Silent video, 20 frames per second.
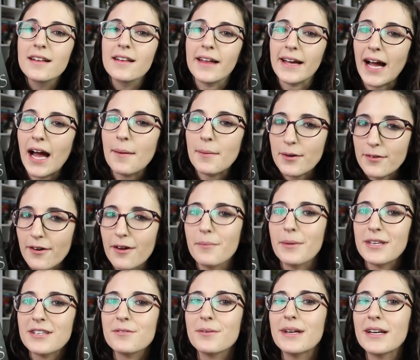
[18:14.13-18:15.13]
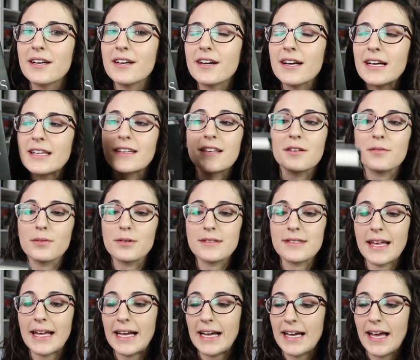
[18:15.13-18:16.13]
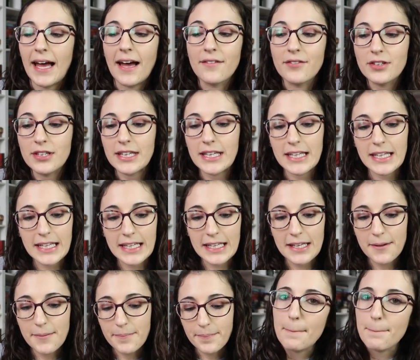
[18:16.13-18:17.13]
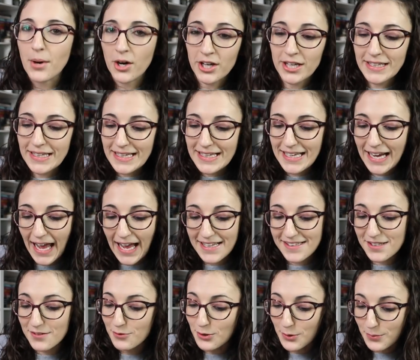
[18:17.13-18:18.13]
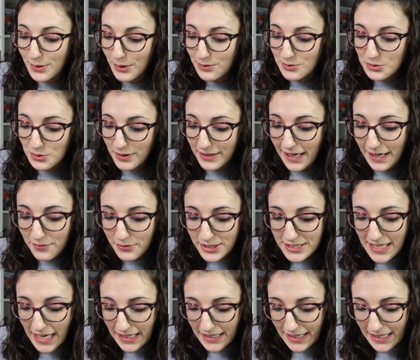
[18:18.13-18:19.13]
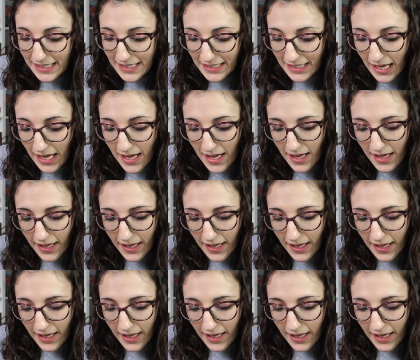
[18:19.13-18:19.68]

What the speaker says: like I'm a romance reader and this was like heavily marketed as a Romeo and Juliet retelling